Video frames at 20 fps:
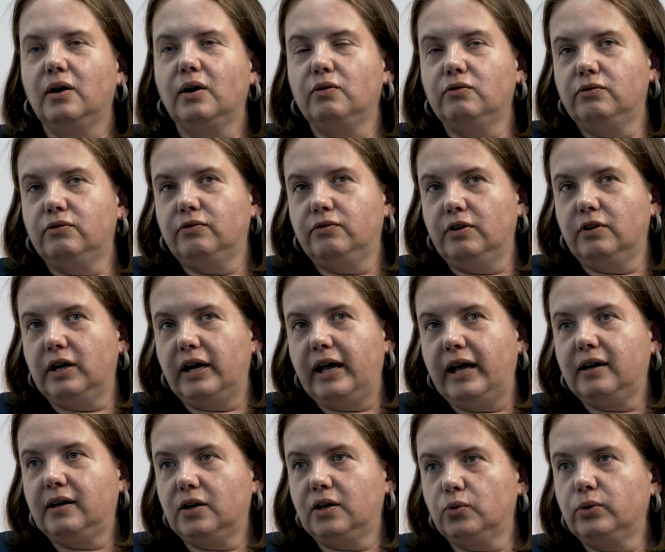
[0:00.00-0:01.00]
the
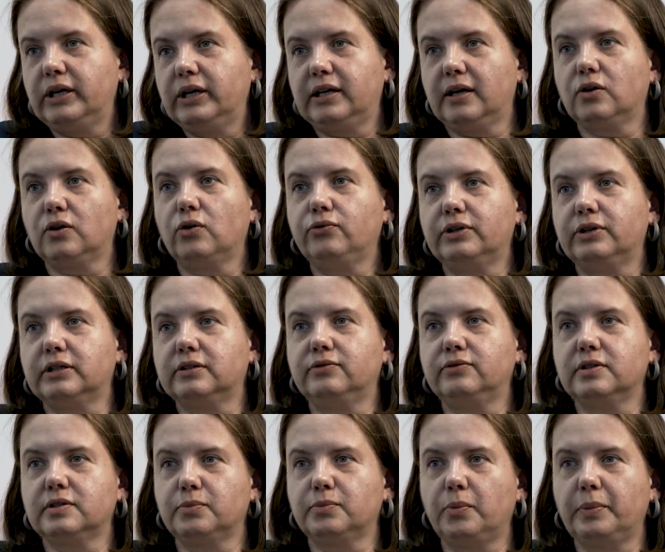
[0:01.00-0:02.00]
angle we can offer at
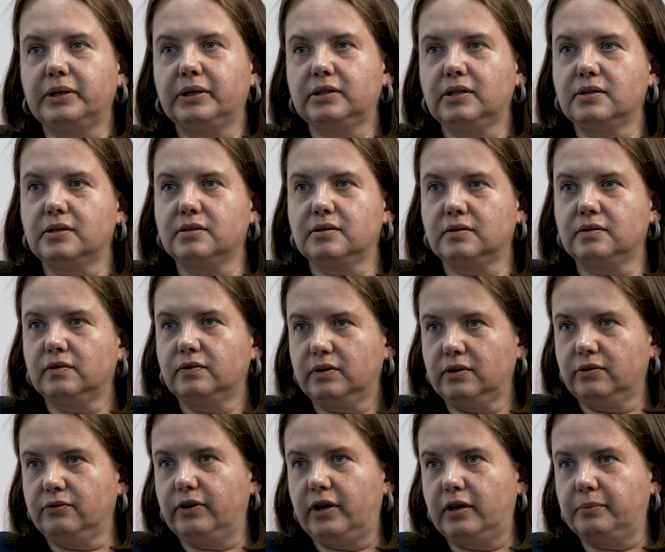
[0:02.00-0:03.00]
this moment is
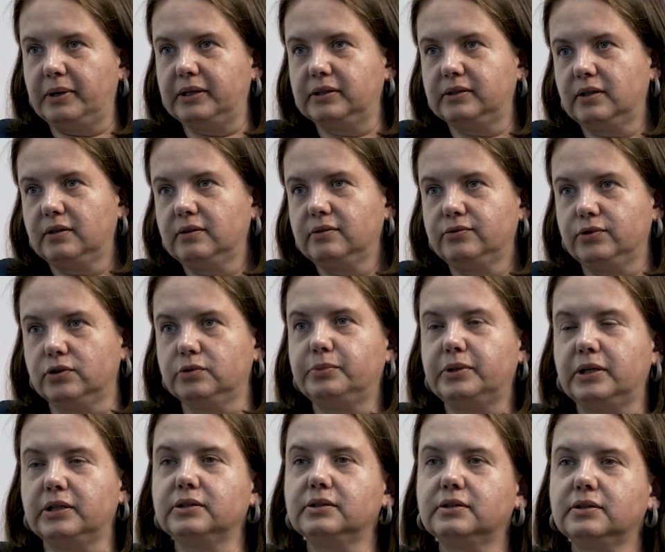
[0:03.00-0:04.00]
environmental
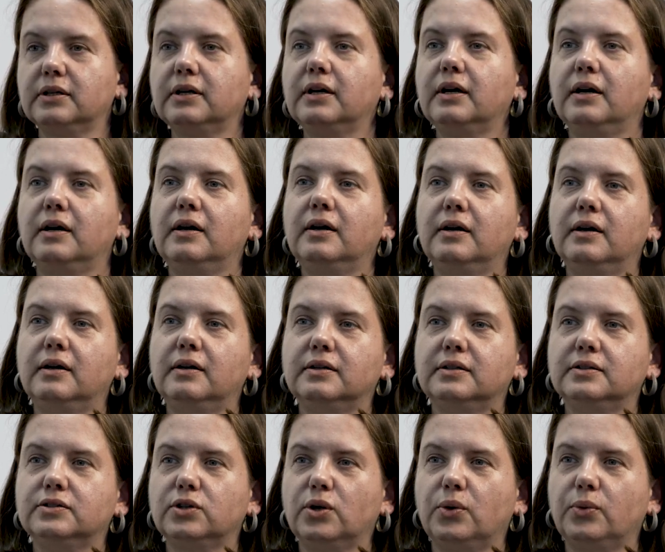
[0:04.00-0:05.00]
footprint.
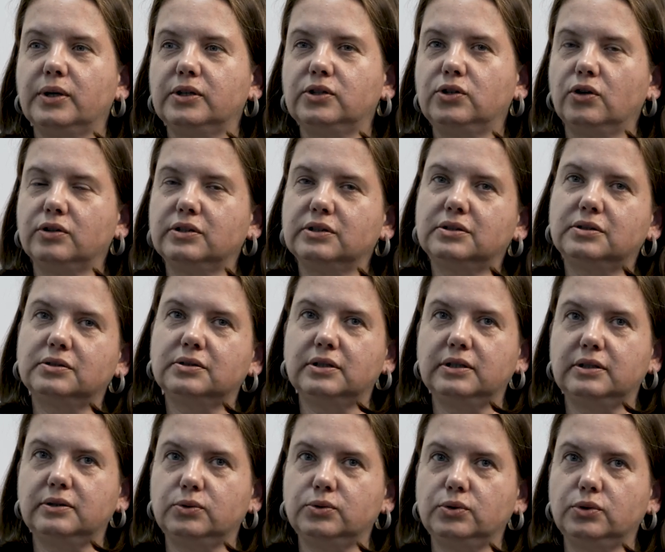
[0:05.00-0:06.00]
So we
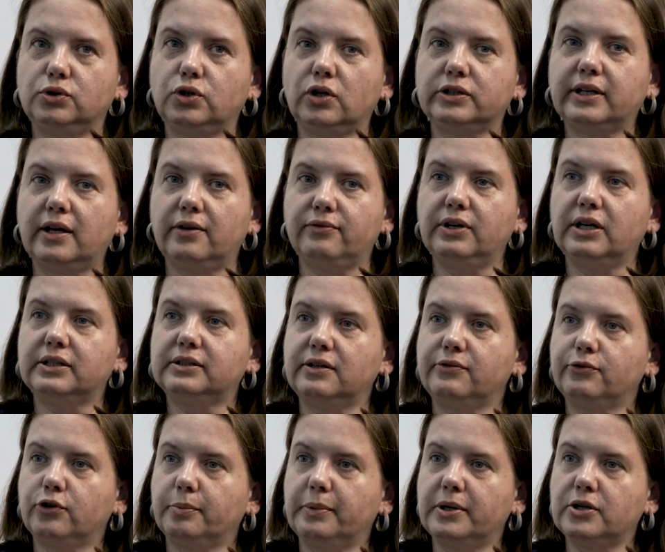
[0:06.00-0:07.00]
don't have yet
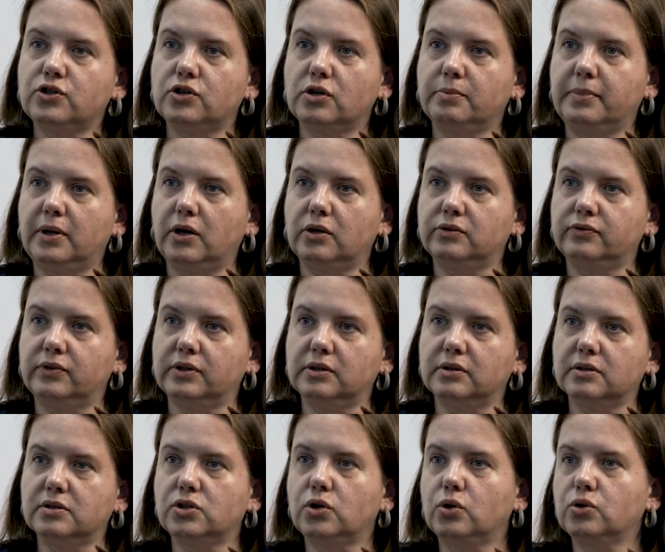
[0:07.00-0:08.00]
information about
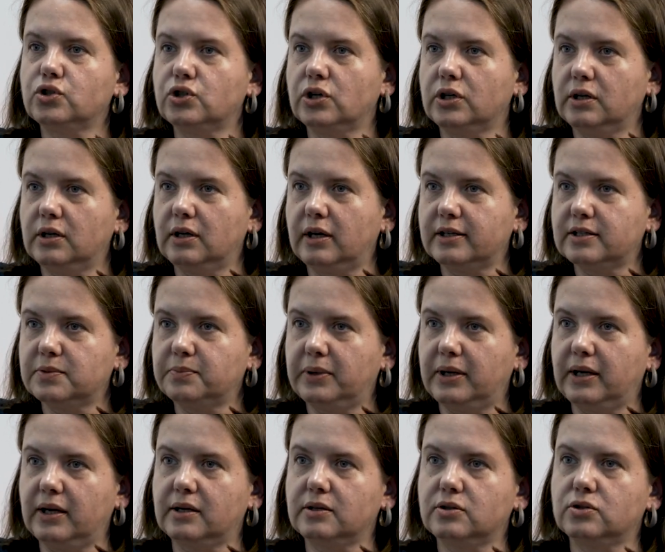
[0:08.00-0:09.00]
the social
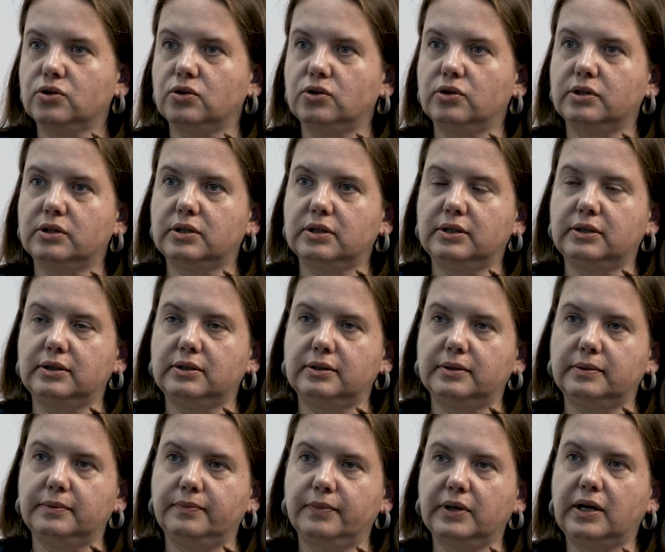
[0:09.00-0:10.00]
aspects
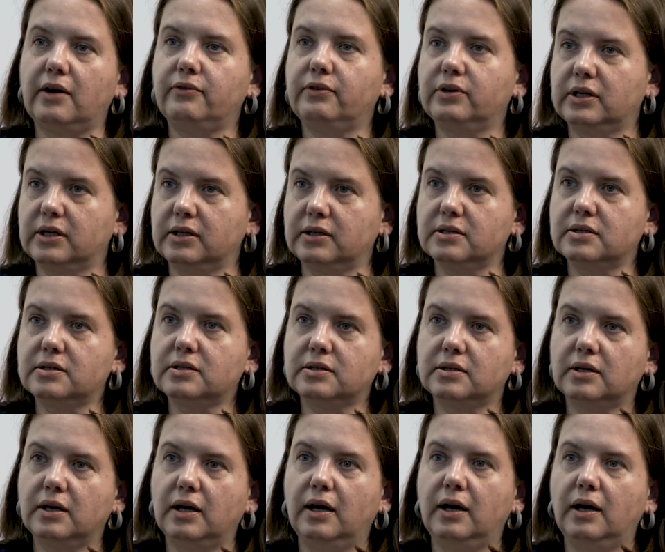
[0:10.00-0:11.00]
or
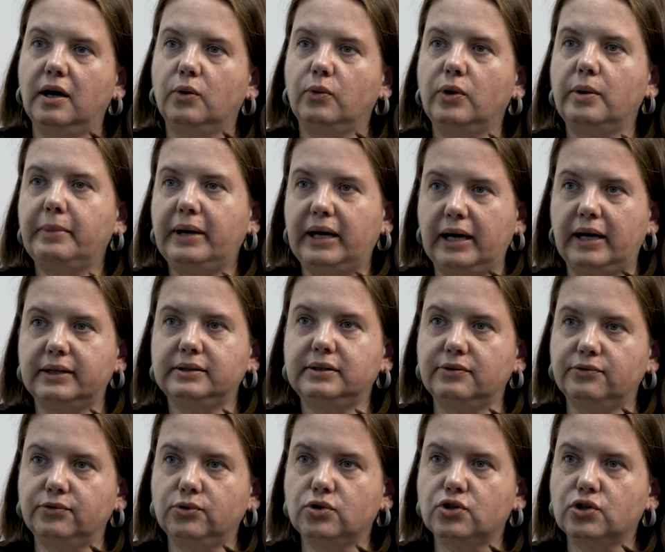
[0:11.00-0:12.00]
governance. We may add
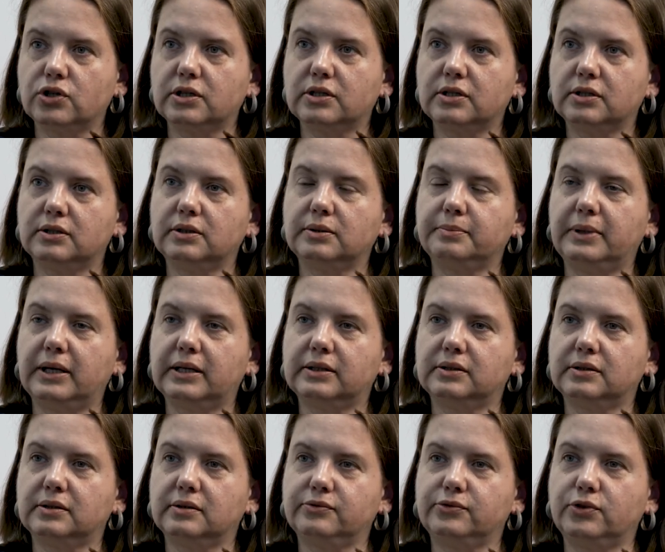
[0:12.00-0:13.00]
in future,
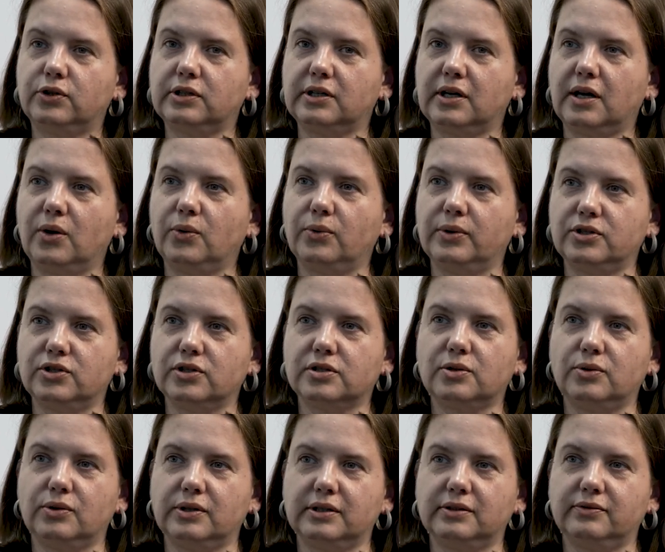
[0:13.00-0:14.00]
but for now we
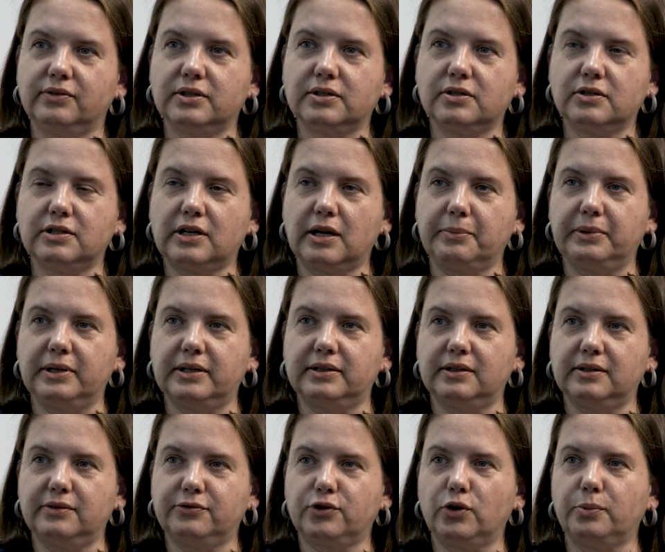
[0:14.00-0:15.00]
just look at the
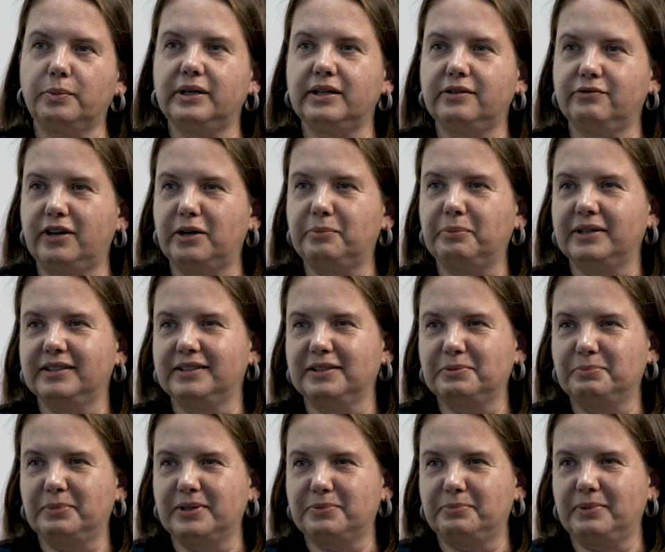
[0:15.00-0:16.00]
sustainability from an environmental
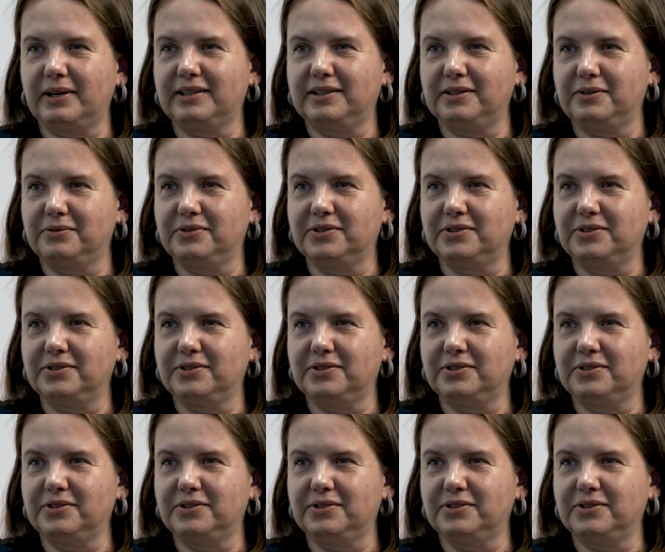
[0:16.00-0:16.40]
perspective.